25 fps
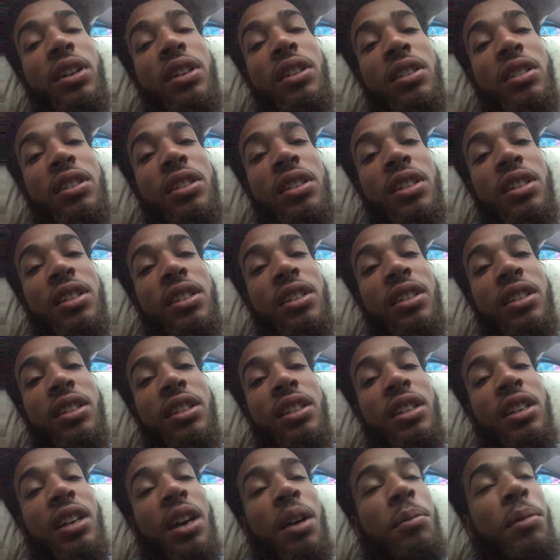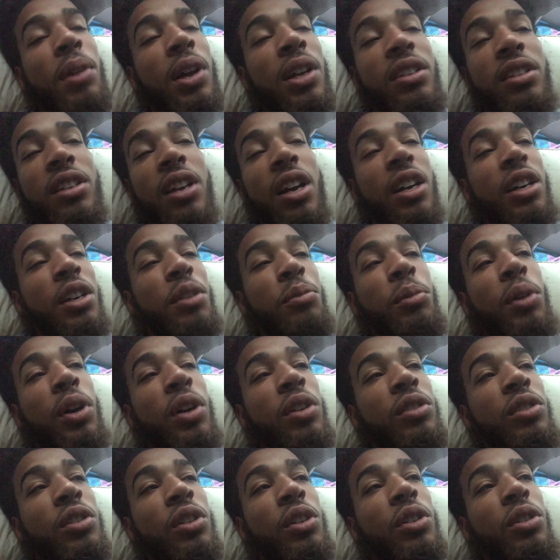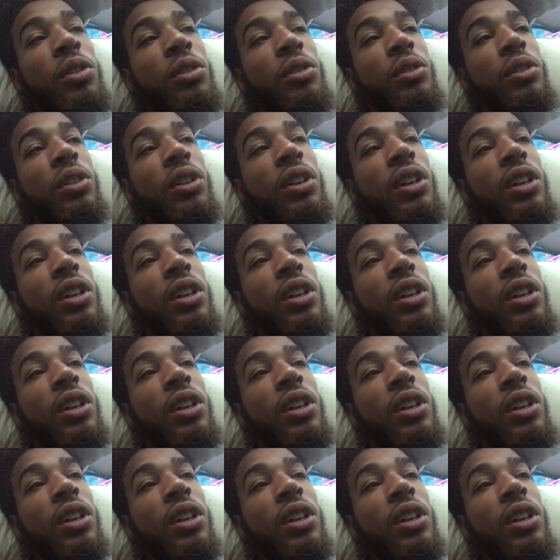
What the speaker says: consistently. I'm not talking about no,